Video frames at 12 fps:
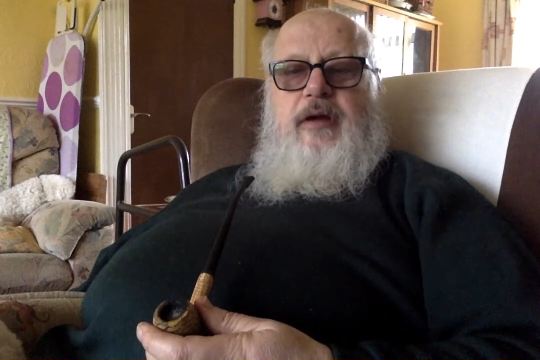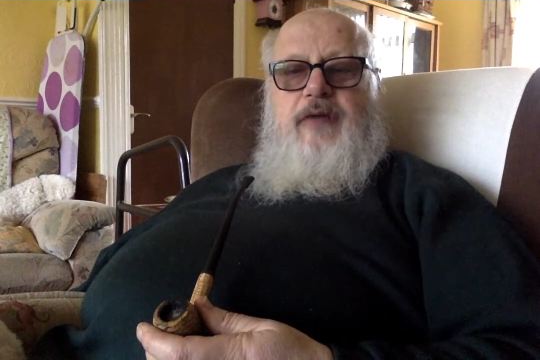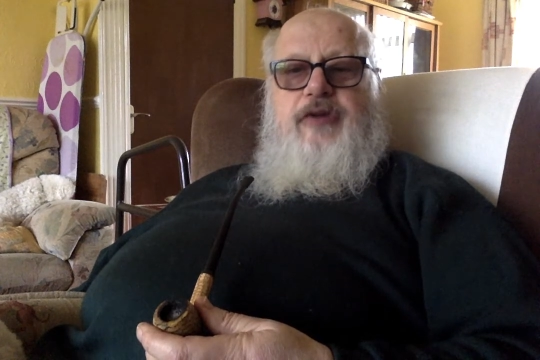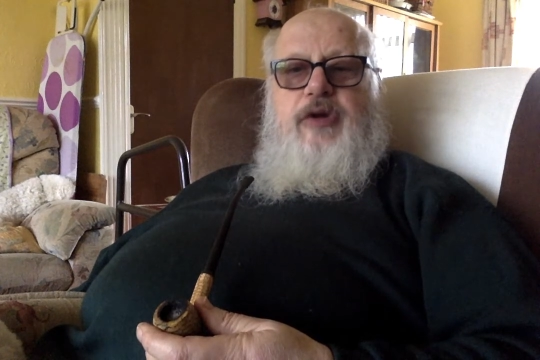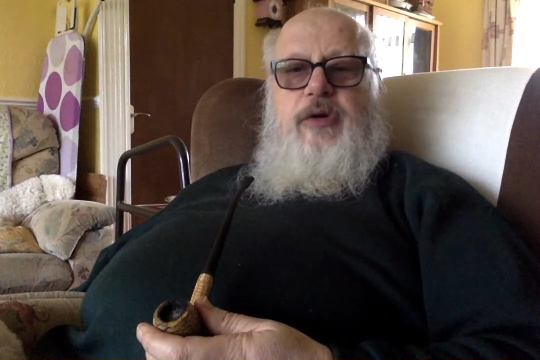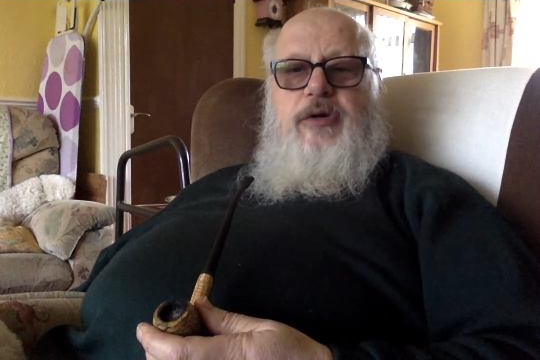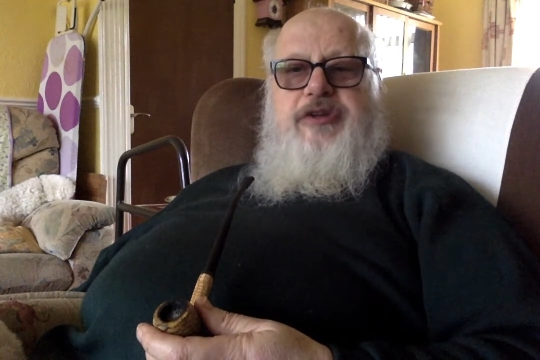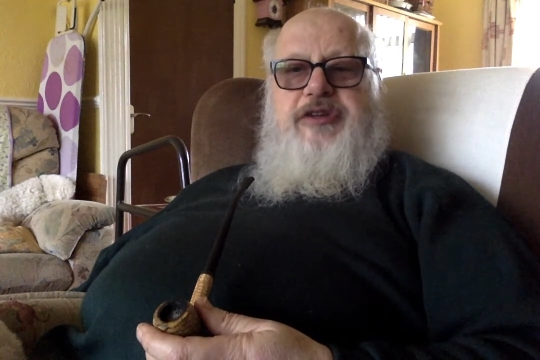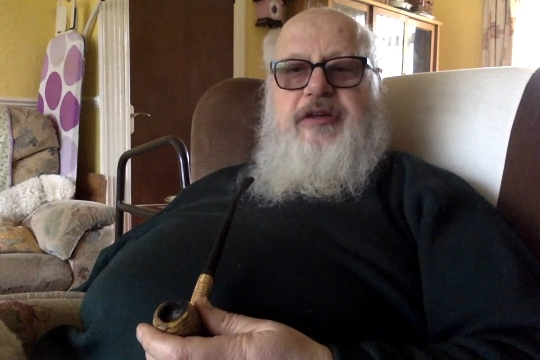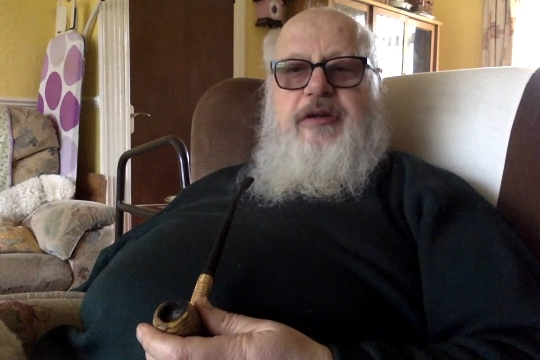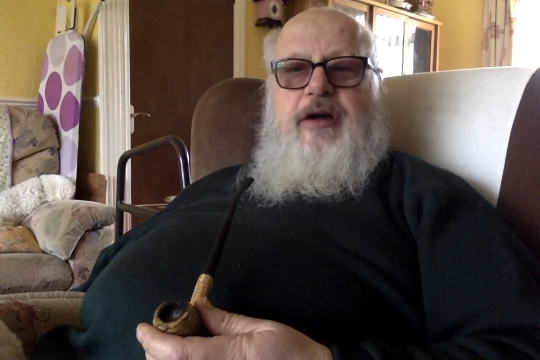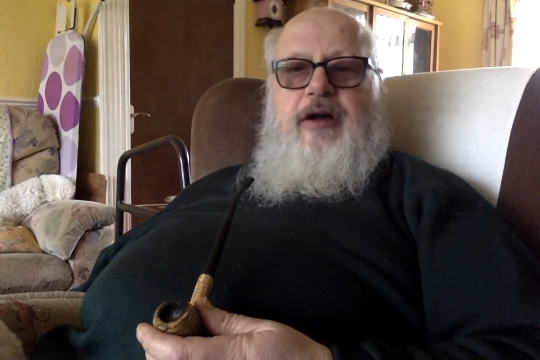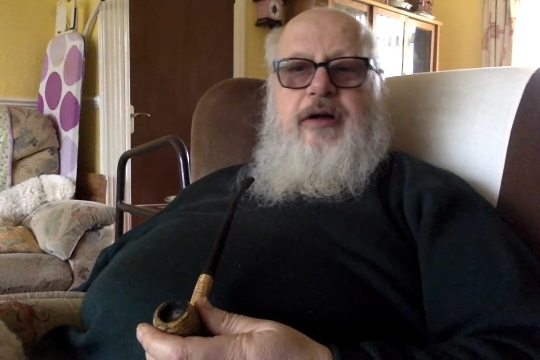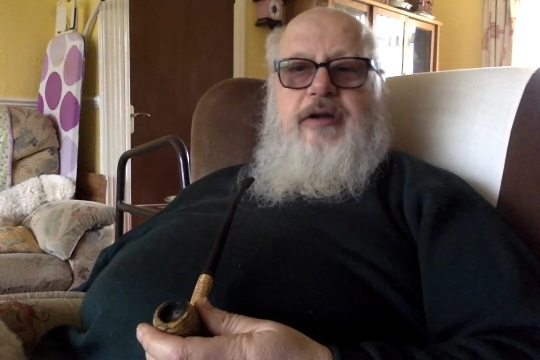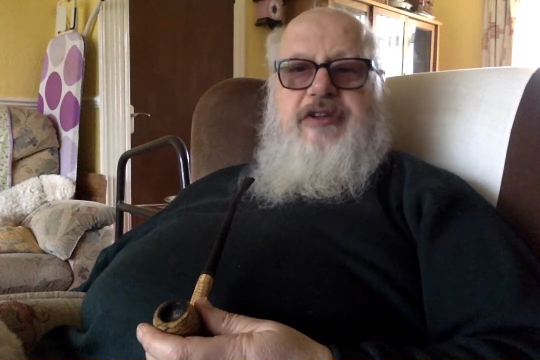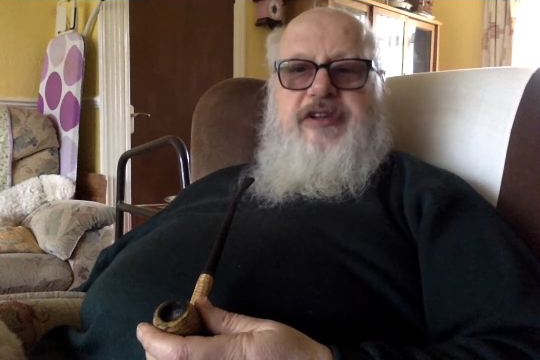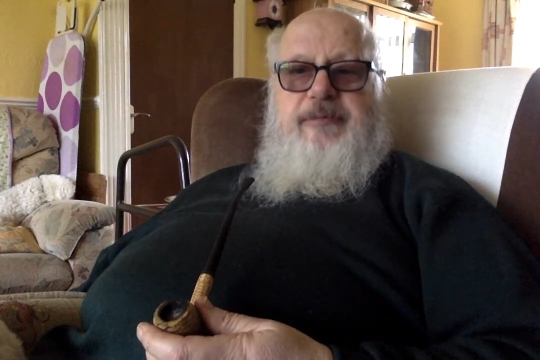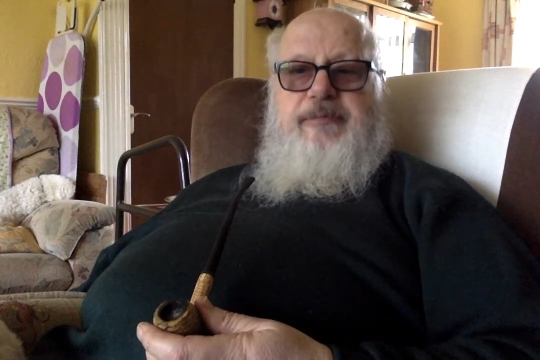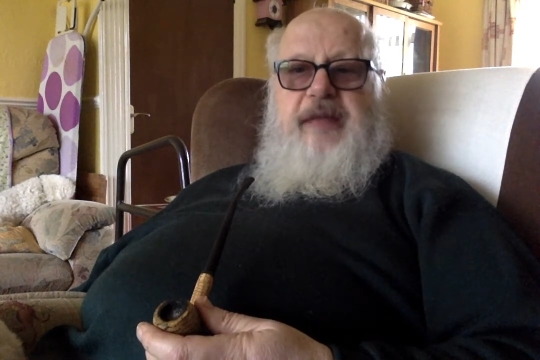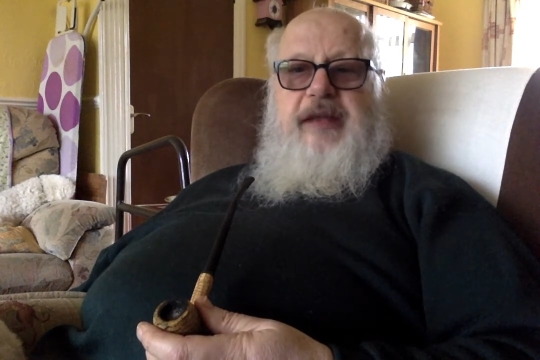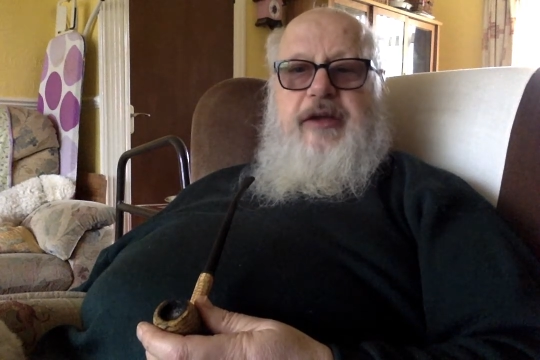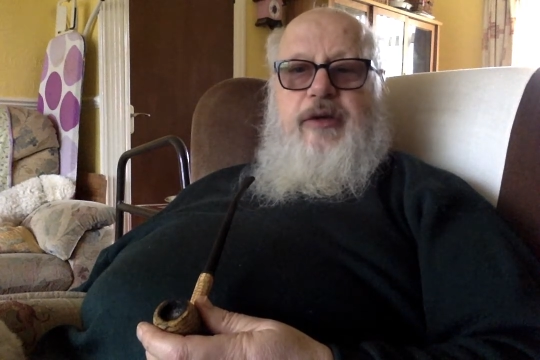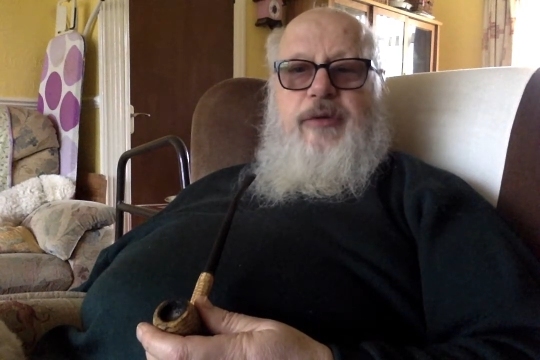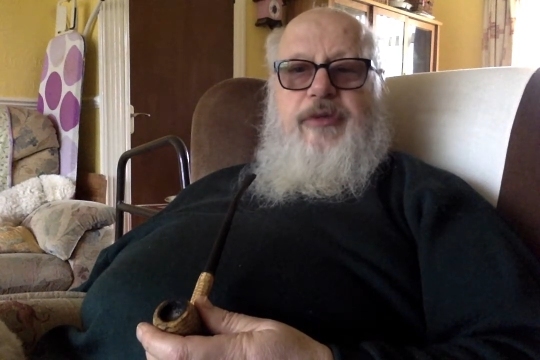Of course, there are some
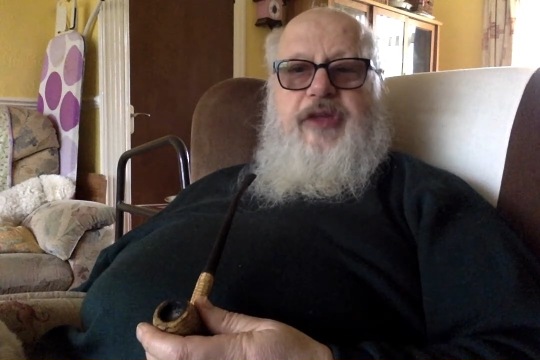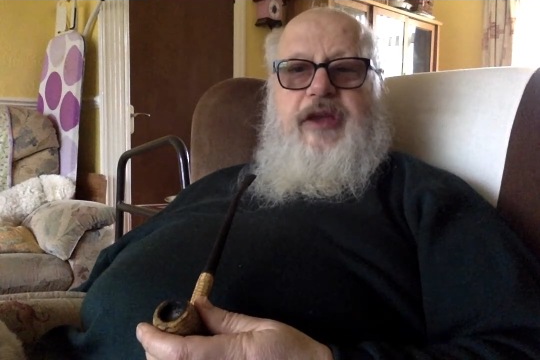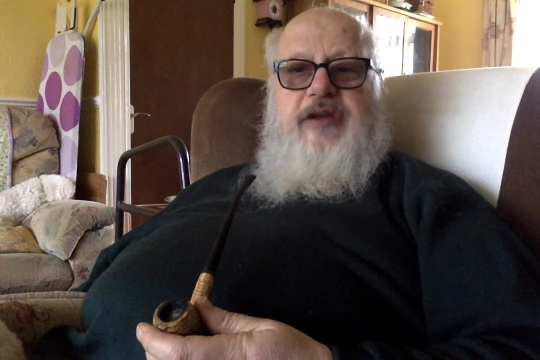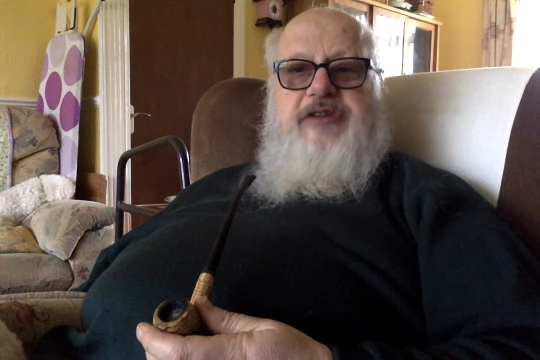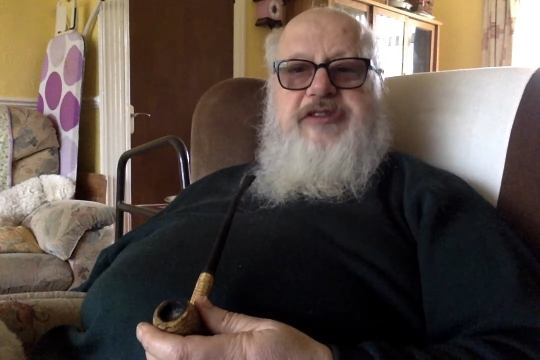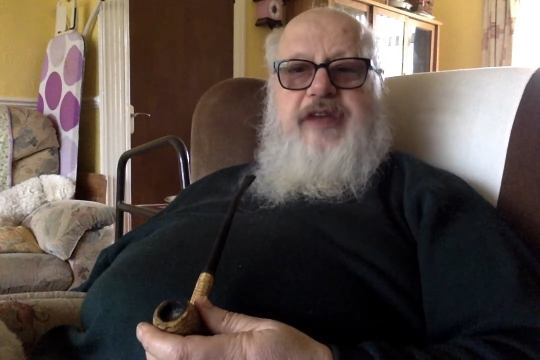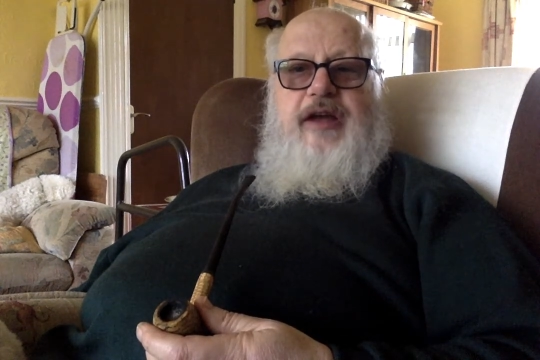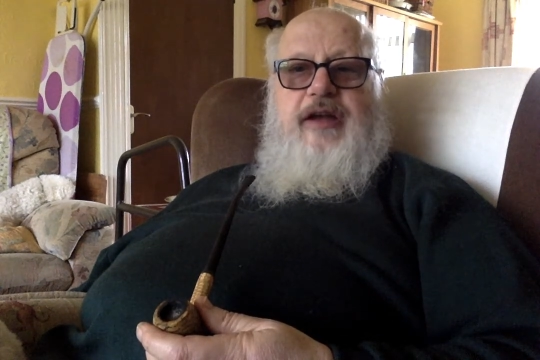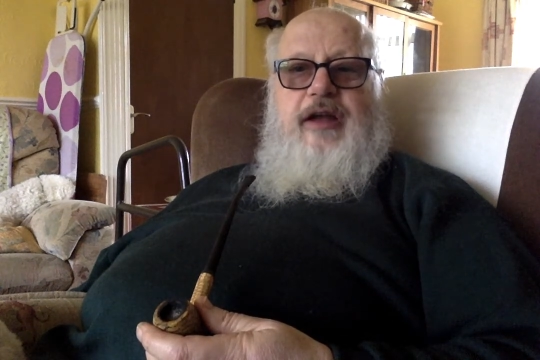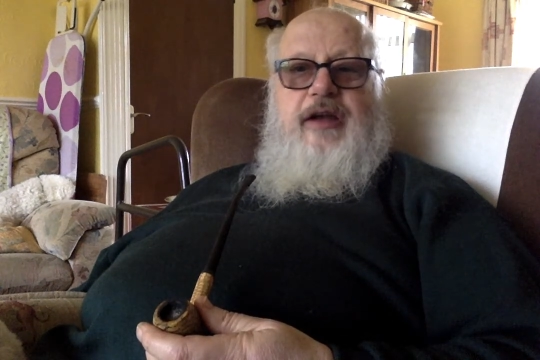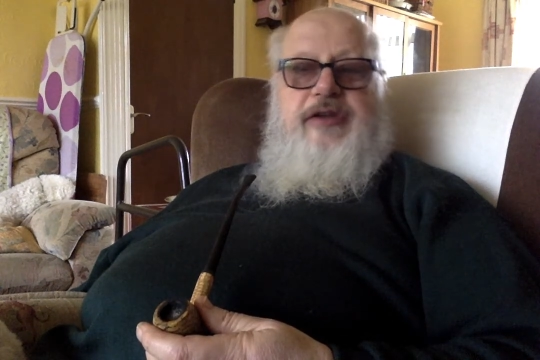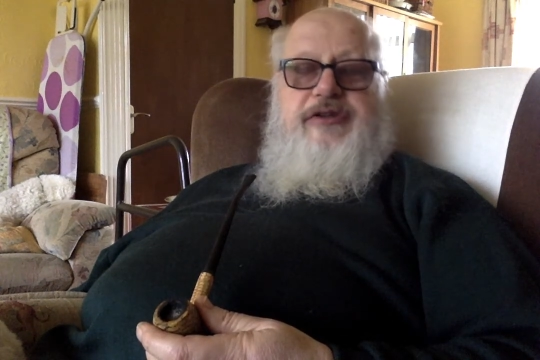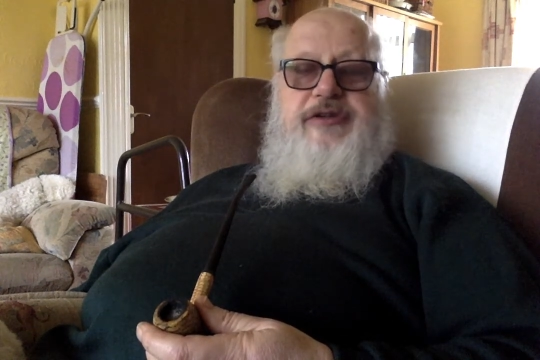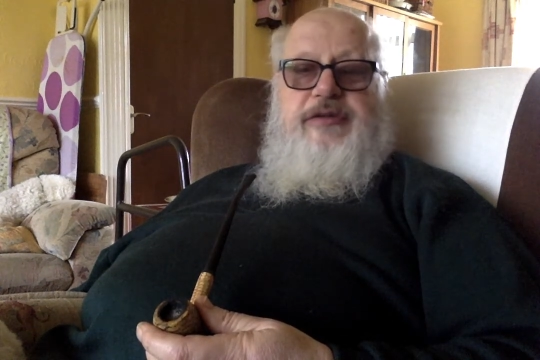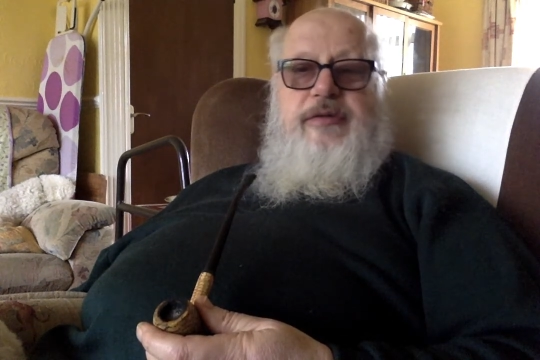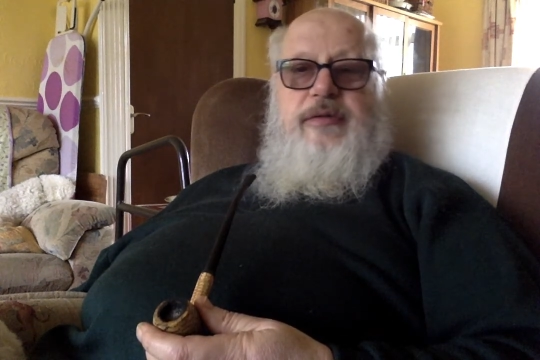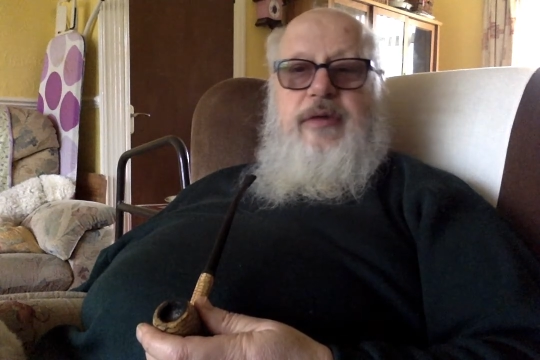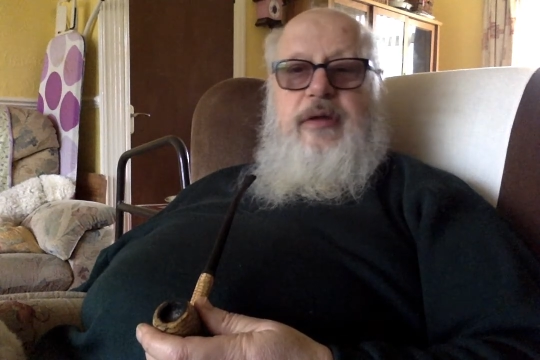medical things that I'd like to